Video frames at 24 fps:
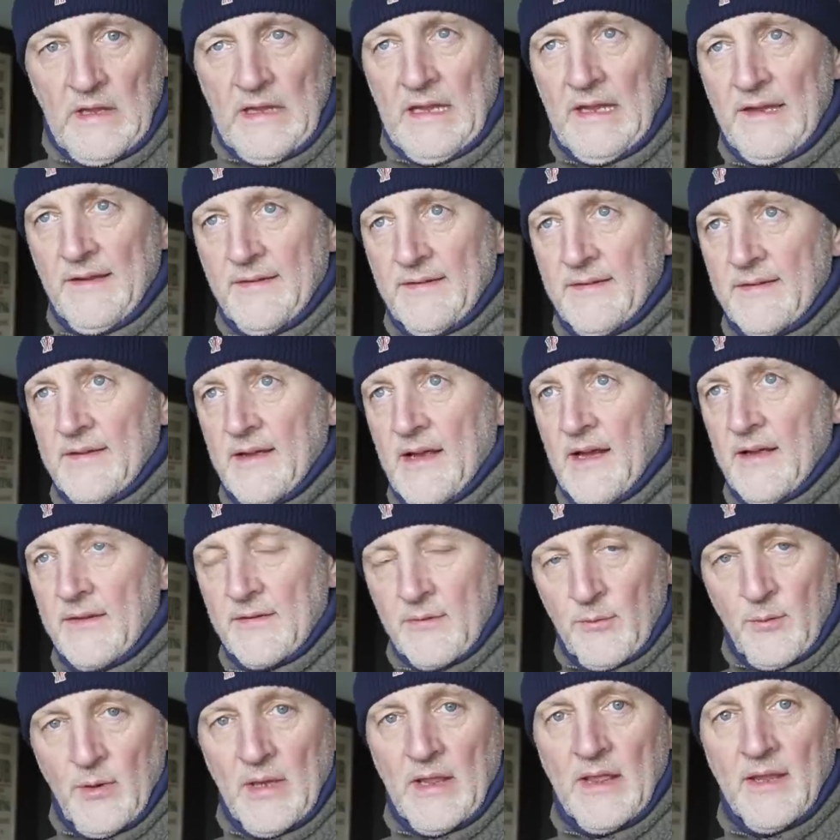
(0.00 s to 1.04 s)
this as a
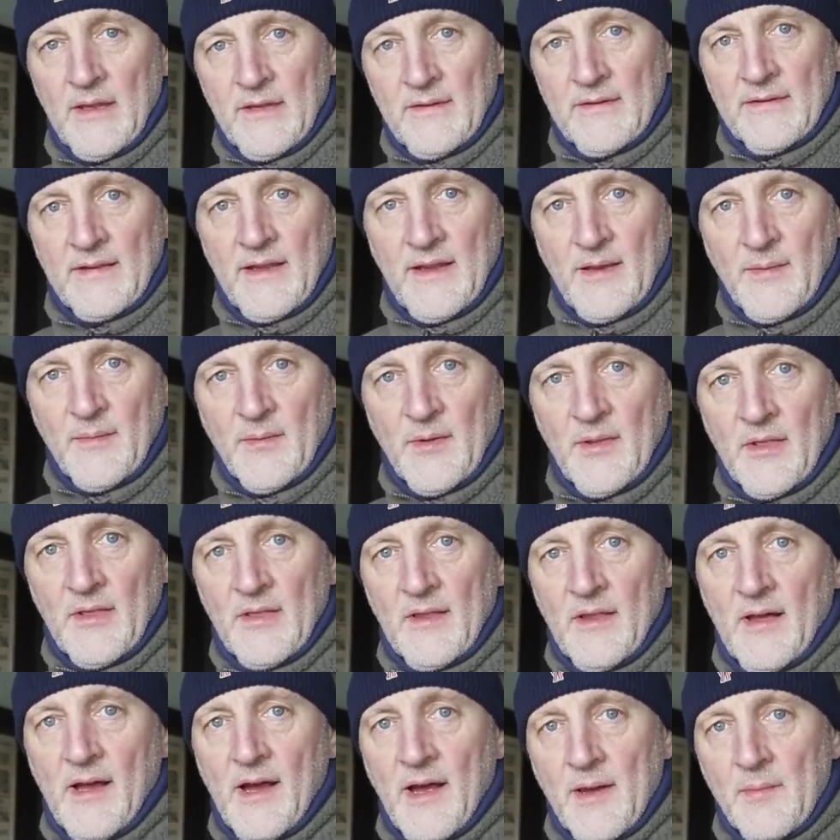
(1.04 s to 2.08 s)
witness statement
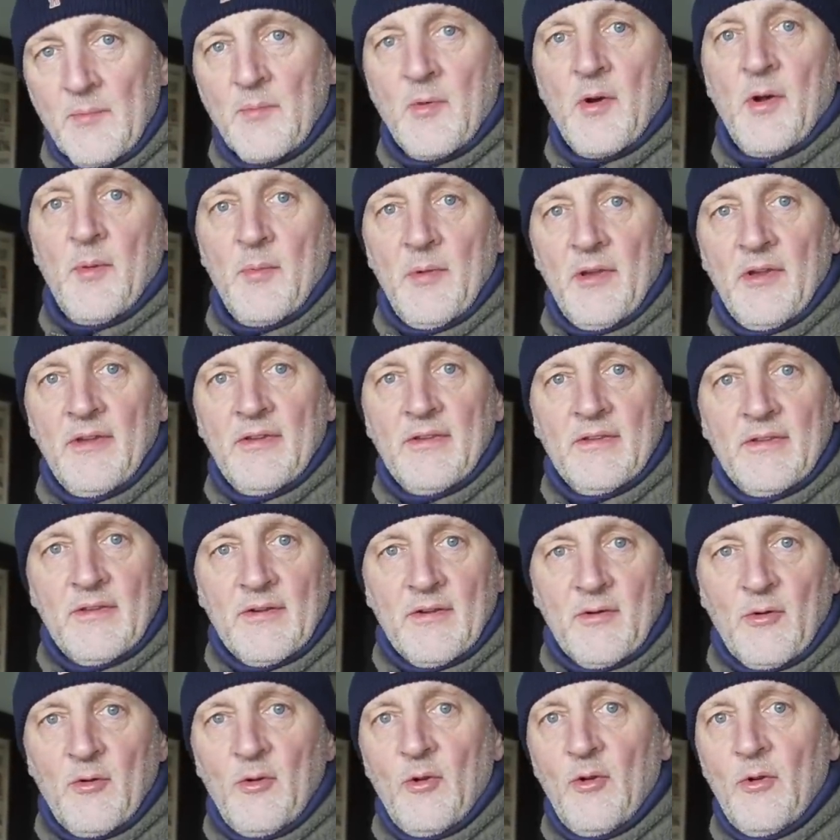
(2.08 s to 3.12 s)
that I promised to
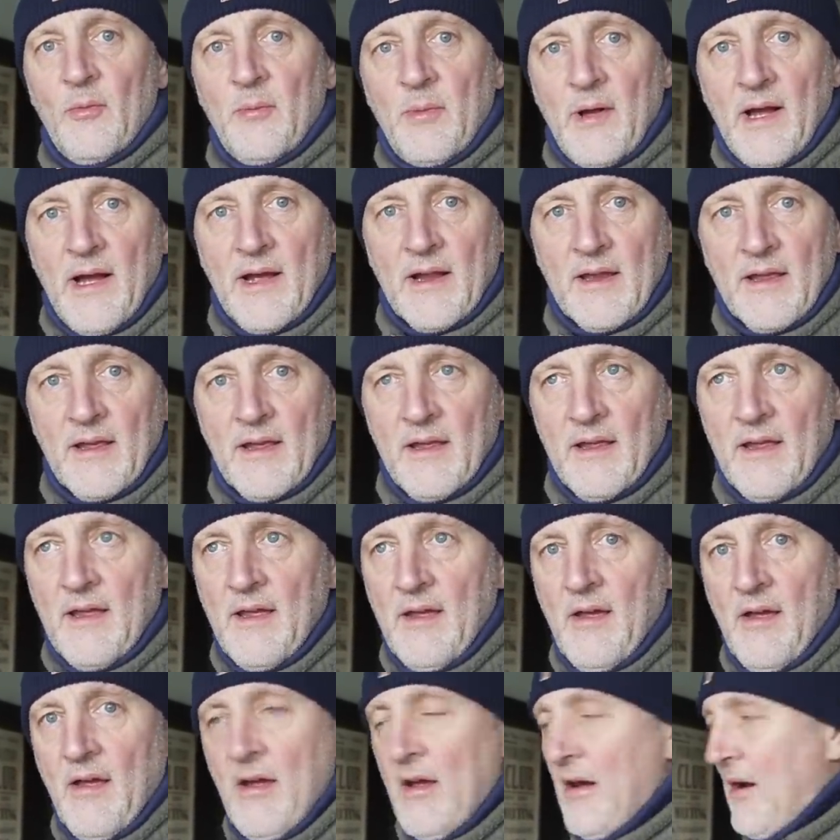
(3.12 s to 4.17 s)
call back,
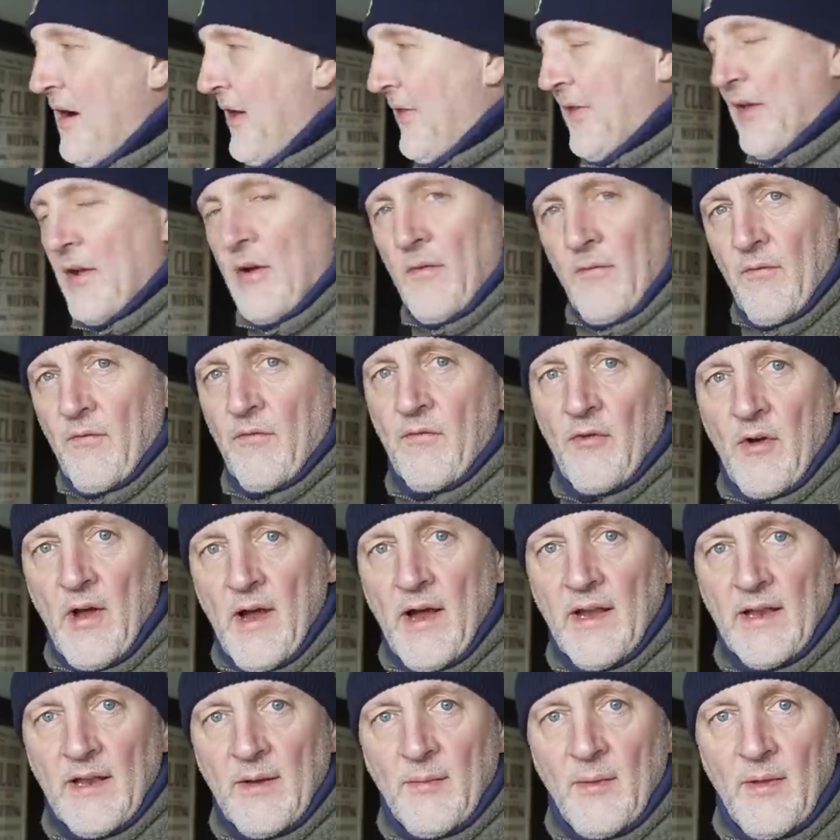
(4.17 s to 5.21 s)
I think on
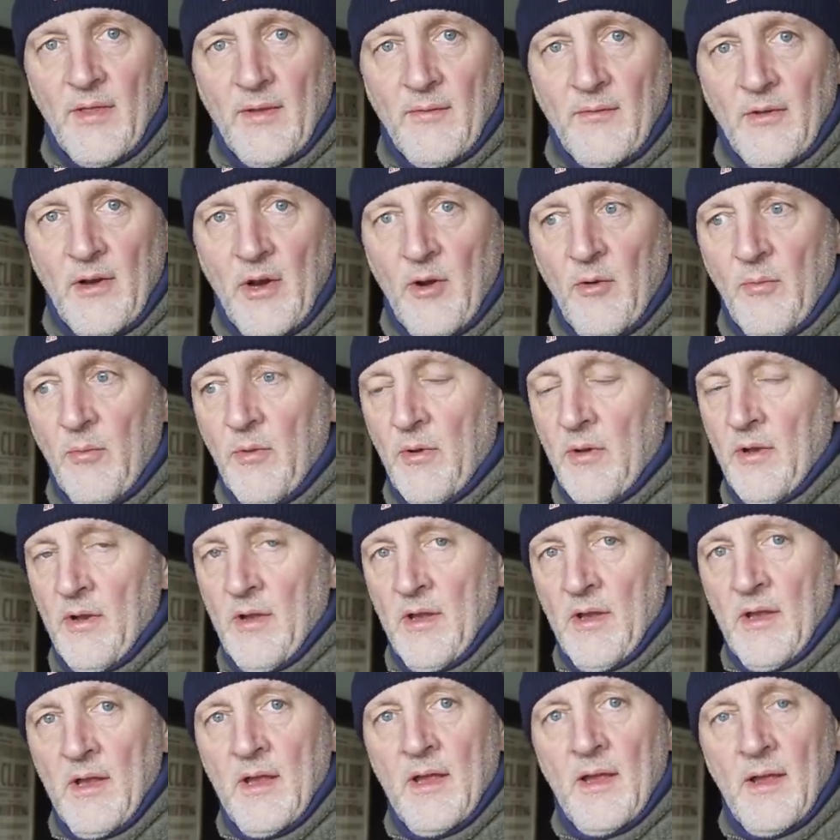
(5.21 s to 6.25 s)
Friday when they reopen,
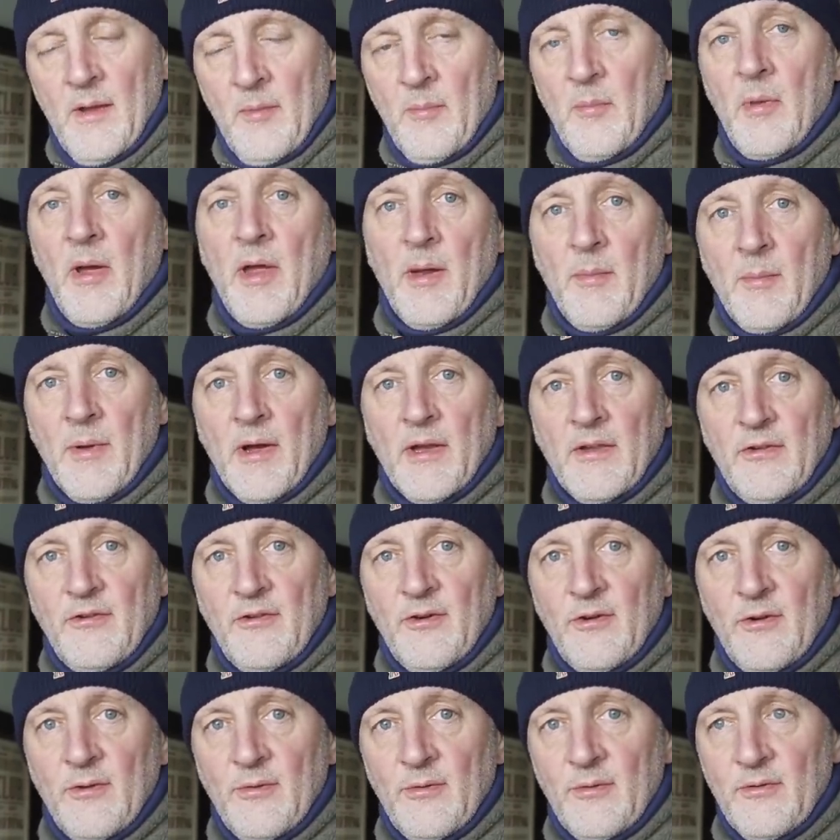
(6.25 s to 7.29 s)
and pay my
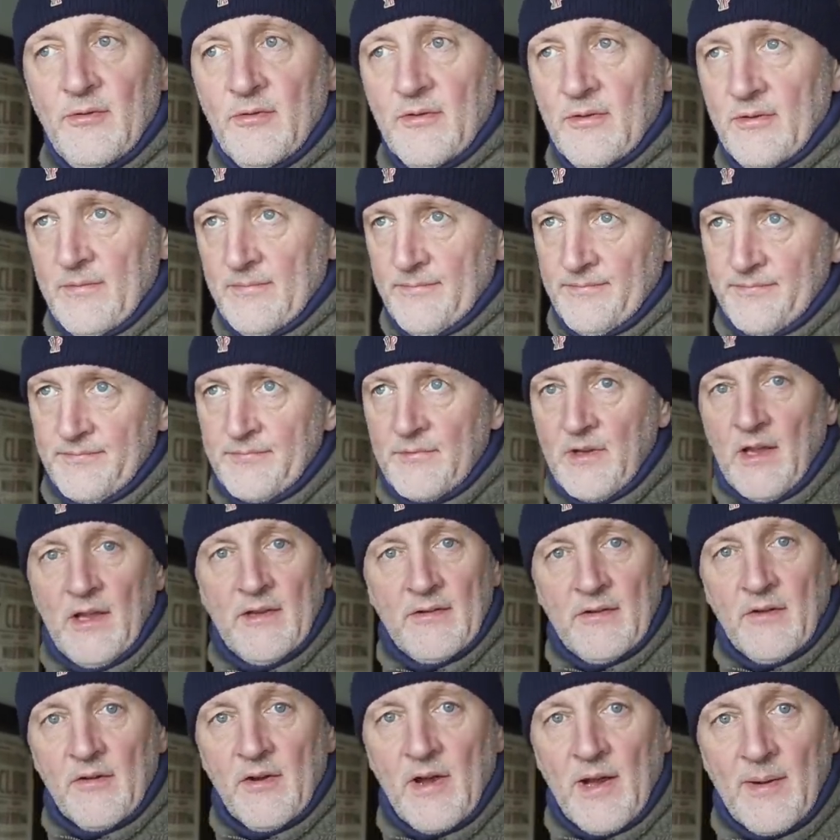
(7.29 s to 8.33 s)
dues.
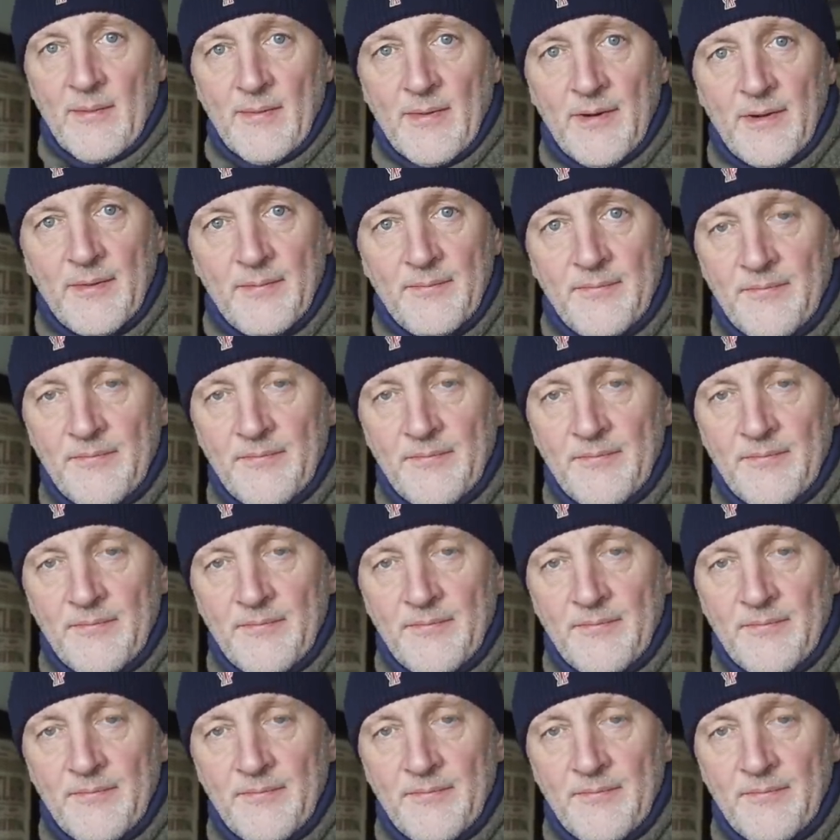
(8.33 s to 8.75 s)
It's on camera.